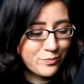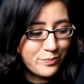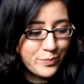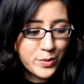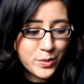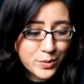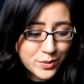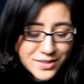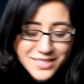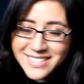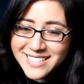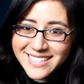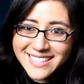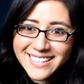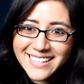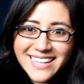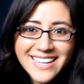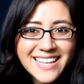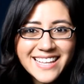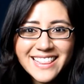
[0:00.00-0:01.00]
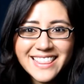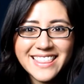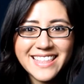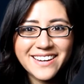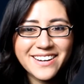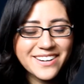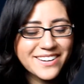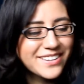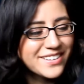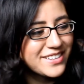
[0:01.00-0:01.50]
boots.
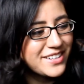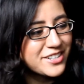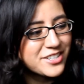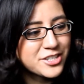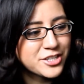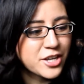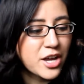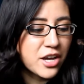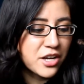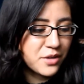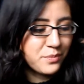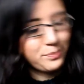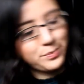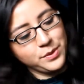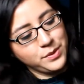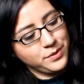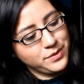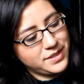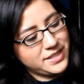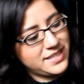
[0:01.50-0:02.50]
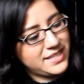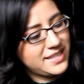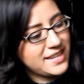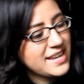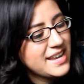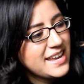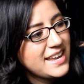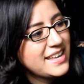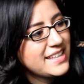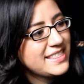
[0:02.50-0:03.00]
They're sock boots.
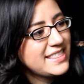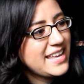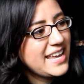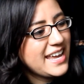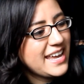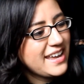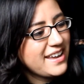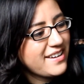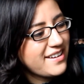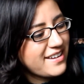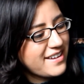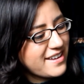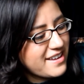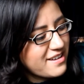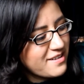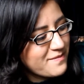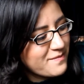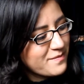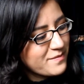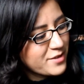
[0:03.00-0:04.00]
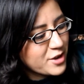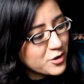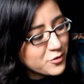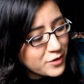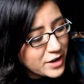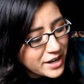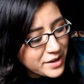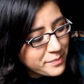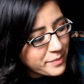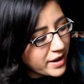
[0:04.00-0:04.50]
They are
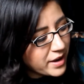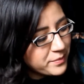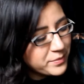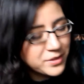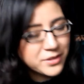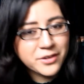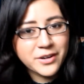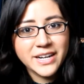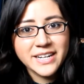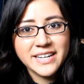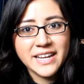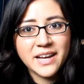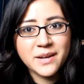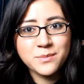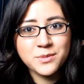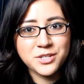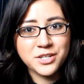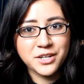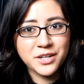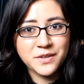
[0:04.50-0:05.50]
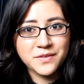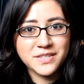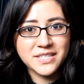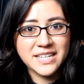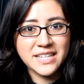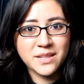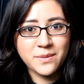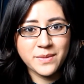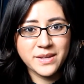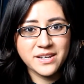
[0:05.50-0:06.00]
very popular right now. I'm sure you've
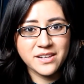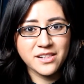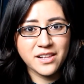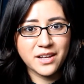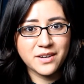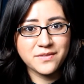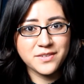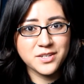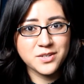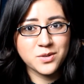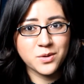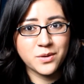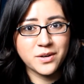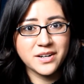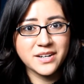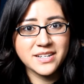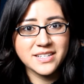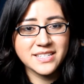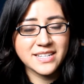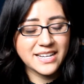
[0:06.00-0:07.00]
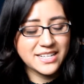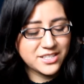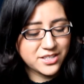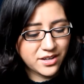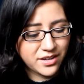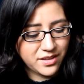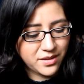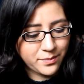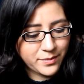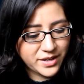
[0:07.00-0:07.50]
seen them in a lot of stores. I
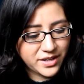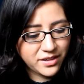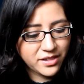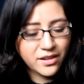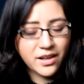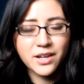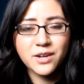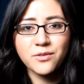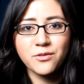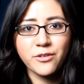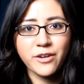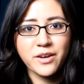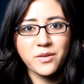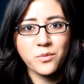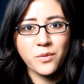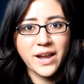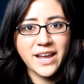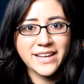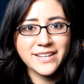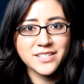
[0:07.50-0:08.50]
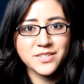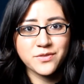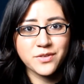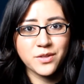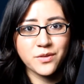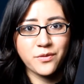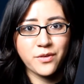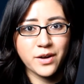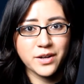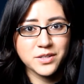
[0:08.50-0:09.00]
saw them on a lot of runways for
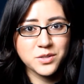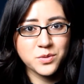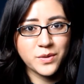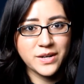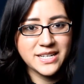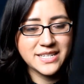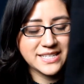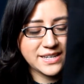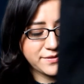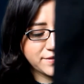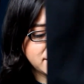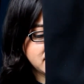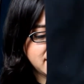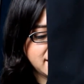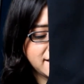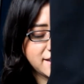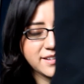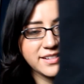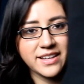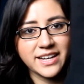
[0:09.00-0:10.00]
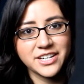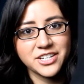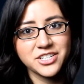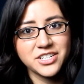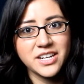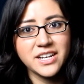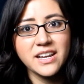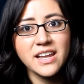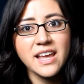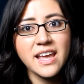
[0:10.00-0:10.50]
the fall 2017 collection,